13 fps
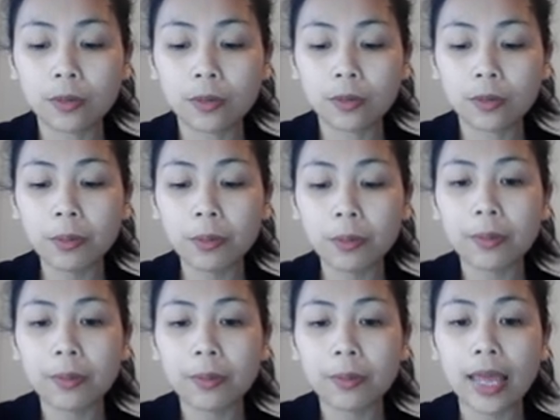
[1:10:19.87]

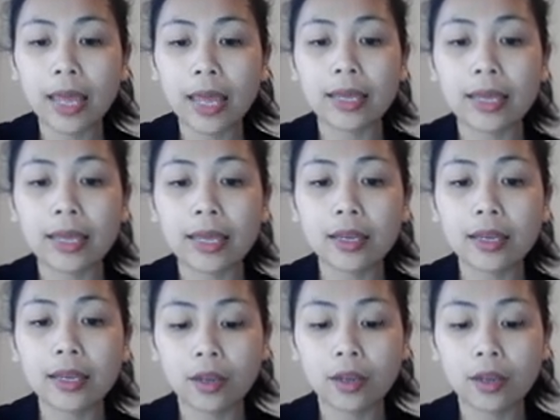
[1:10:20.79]
probability A
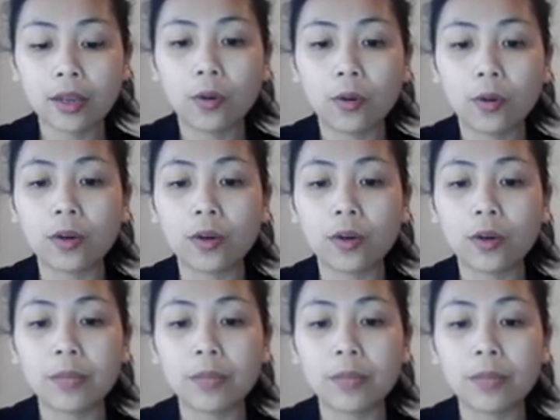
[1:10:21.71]
or
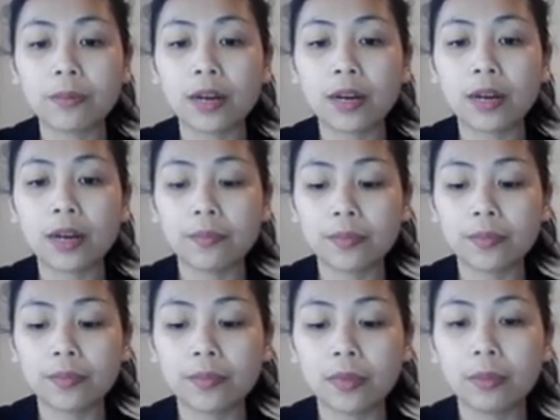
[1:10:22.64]
B prime.
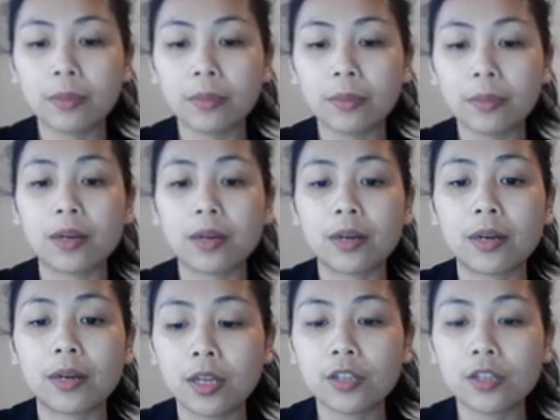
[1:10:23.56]
B prime.
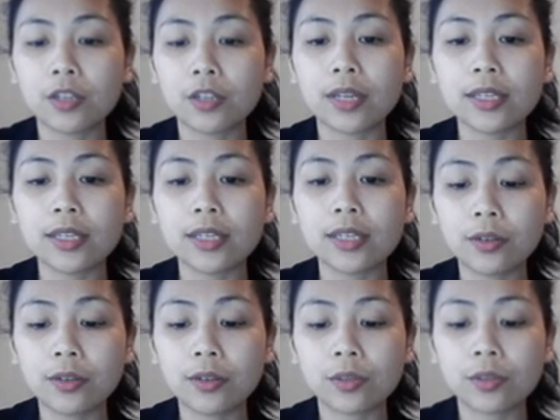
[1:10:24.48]
So that
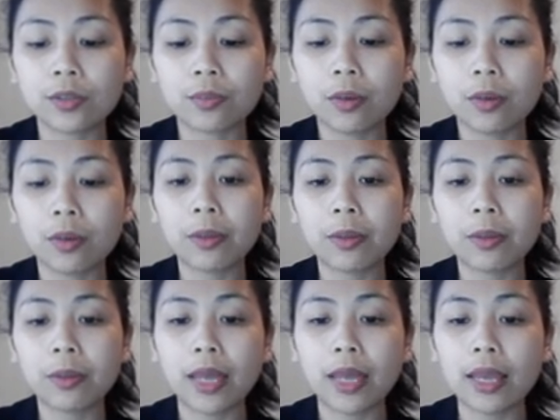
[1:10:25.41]
equal to
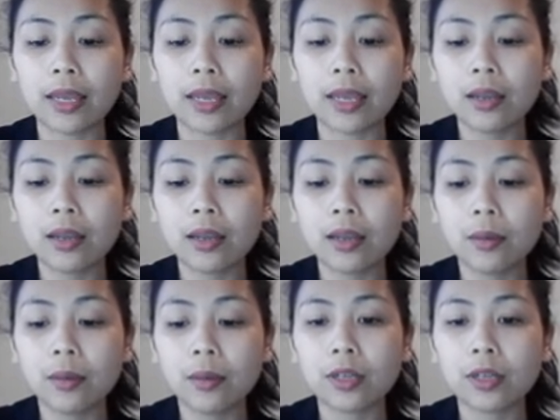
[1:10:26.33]
probability A
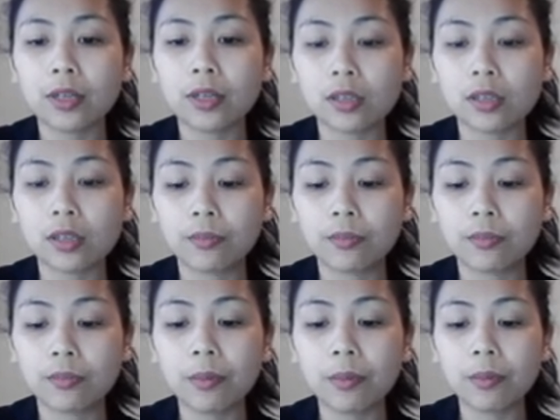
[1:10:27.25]
plus
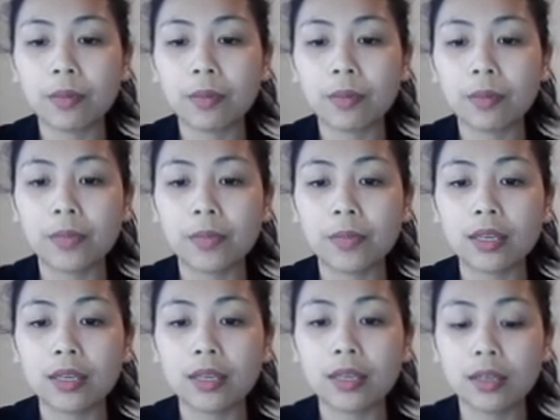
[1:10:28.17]
probability
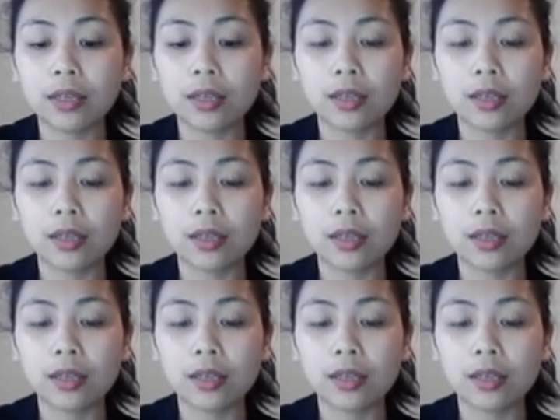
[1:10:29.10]
B